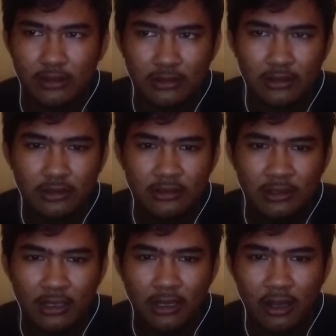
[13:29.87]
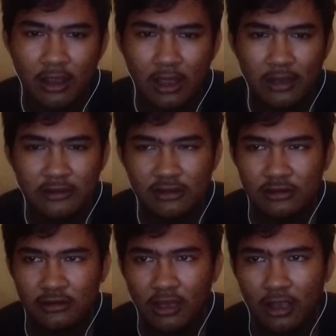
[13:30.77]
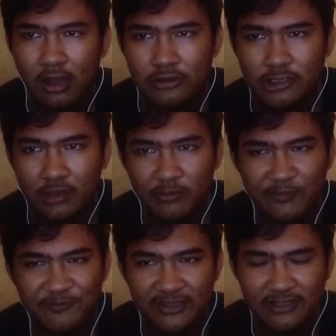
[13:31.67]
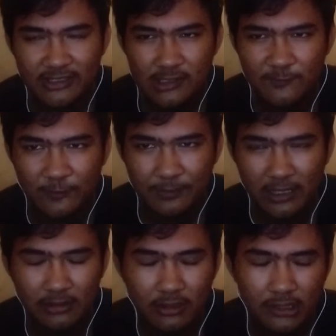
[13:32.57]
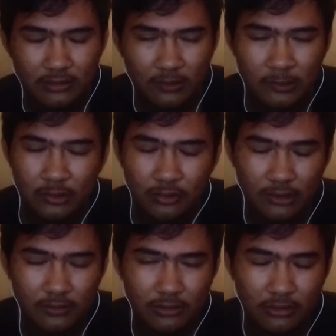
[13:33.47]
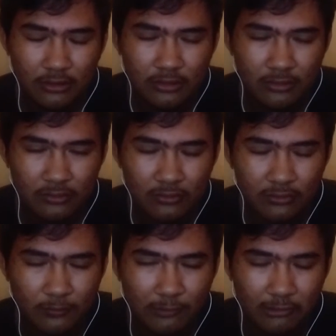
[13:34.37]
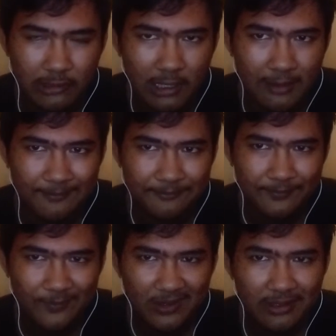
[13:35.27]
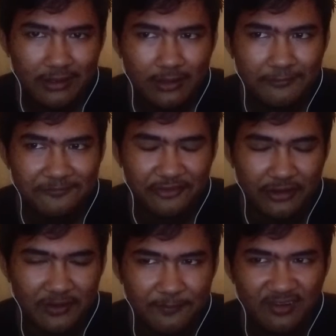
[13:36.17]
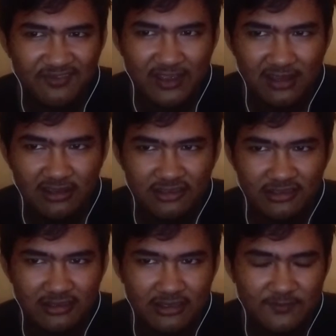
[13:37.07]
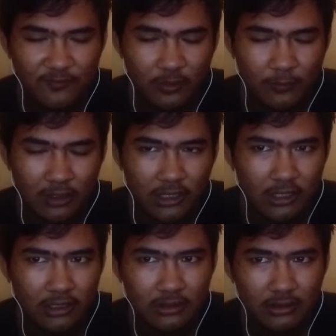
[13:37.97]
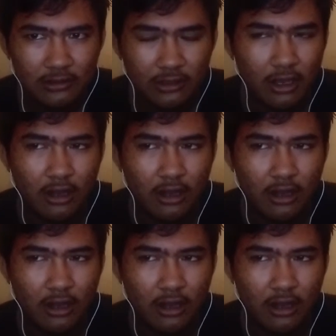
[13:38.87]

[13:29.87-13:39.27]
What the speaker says: There are some advantages for playing run to the board game. For improving students' vocabulary, there are